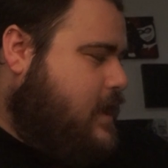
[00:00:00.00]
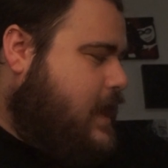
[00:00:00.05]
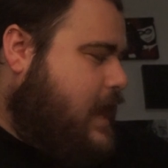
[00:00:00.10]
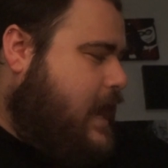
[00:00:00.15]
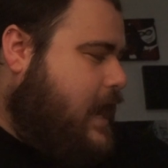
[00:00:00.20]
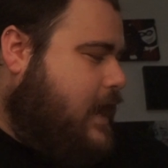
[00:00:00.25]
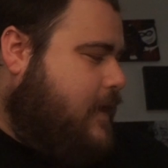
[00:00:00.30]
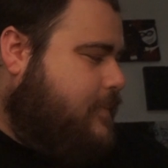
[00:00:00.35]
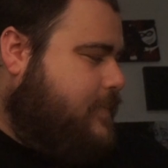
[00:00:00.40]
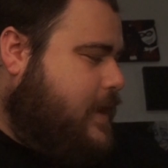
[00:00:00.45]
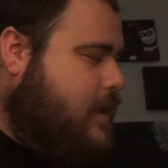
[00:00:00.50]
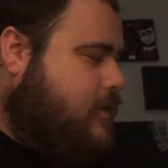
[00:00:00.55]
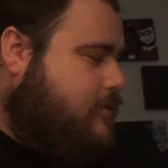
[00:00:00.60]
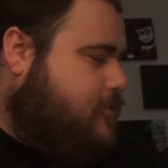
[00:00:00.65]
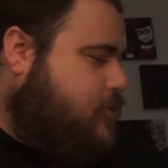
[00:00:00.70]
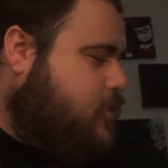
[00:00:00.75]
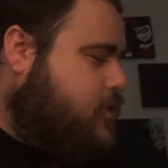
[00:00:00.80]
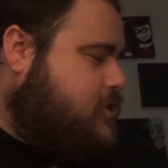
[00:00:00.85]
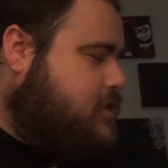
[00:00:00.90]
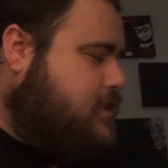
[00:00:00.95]
Now
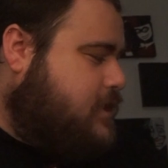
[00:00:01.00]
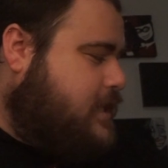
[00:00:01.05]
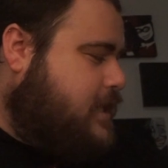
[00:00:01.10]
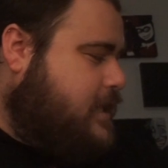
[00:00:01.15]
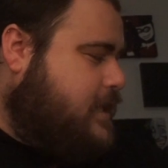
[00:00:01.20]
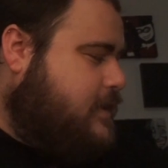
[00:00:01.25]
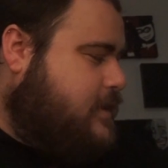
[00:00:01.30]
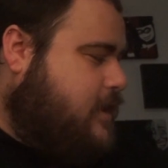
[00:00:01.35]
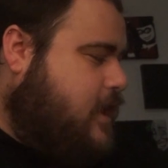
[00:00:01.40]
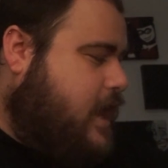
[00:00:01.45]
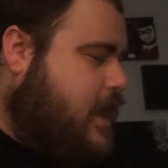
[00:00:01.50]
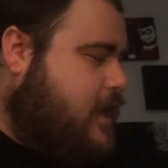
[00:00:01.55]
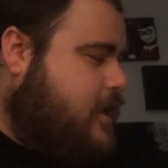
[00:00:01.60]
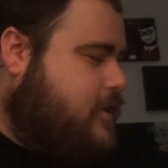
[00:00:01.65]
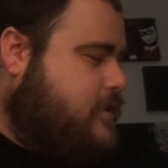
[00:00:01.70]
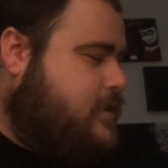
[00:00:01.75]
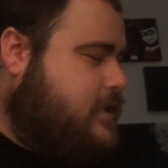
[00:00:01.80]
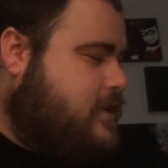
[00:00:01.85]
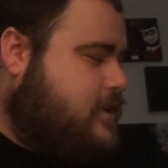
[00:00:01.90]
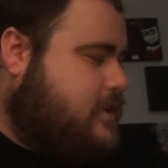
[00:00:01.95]
unfortunately I
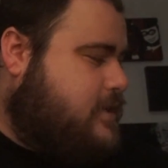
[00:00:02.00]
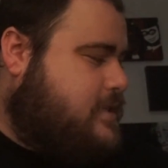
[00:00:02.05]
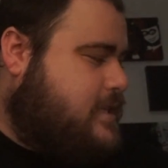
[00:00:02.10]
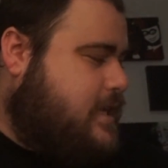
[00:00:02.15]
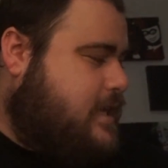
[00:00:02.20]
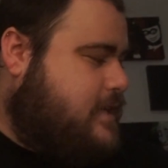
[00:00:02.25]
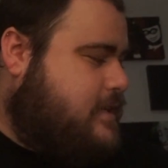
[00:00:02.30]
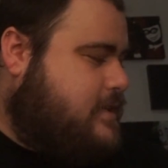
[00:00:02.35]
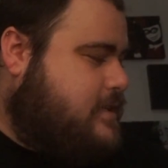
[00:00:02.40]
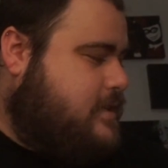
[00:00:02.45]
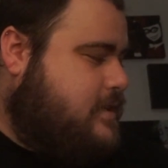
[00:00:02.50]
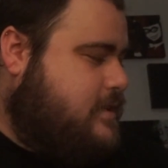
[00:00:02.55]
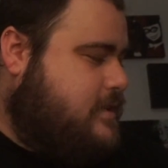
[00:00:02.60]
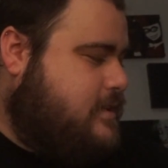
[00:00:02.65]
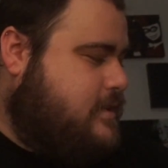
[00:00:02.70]
only got sent